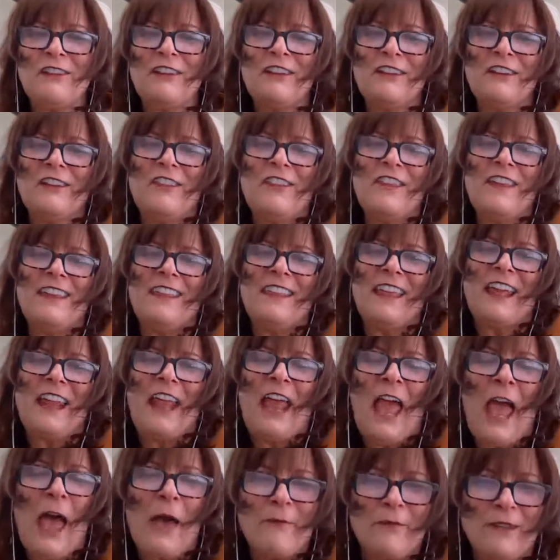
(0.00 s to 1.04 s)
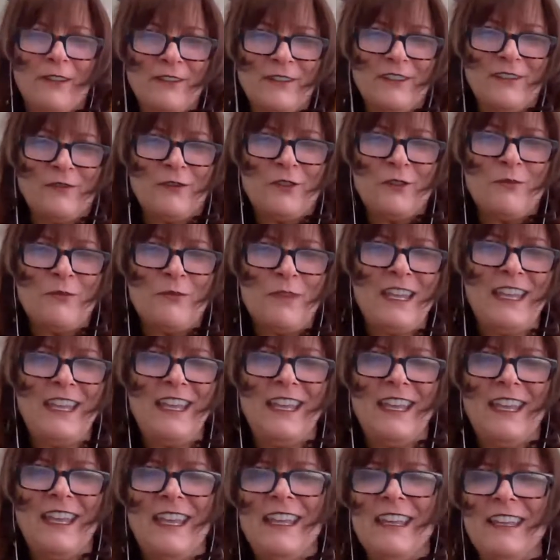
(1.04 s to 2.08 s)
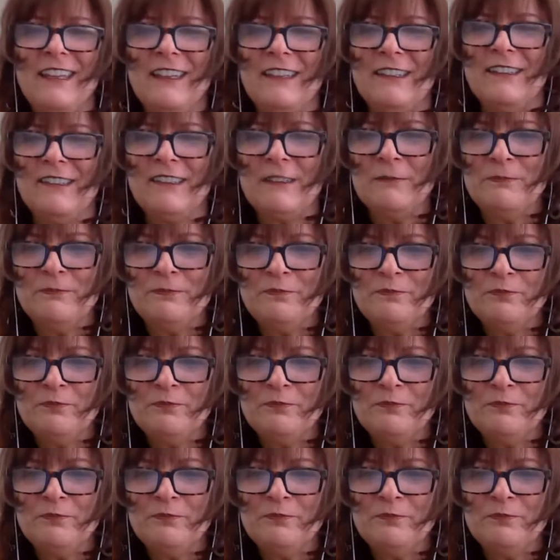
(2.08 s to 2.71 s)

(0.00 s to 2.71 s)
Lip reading: little thing that happens for me is